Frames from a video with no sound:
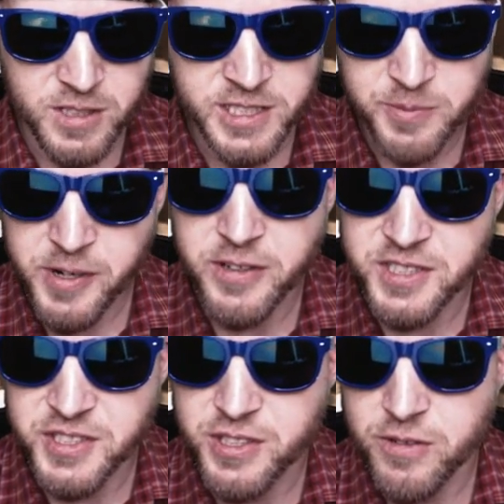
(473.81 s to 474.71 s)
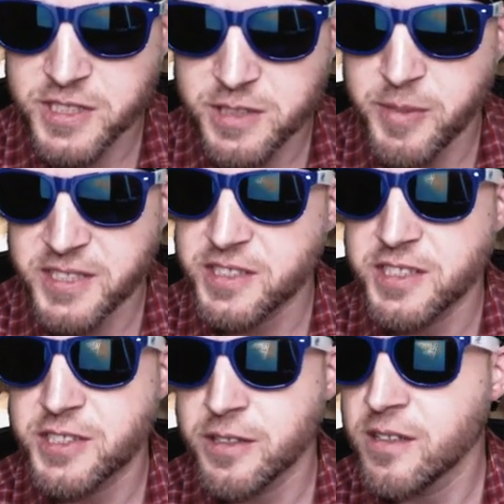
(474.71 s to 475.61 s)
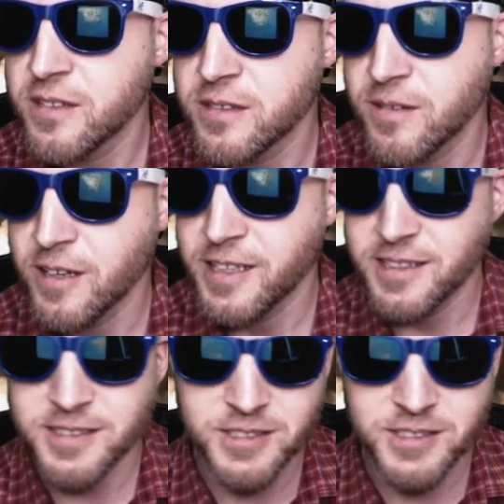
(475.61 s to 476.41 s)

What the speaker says: experience is always the best teacher, right?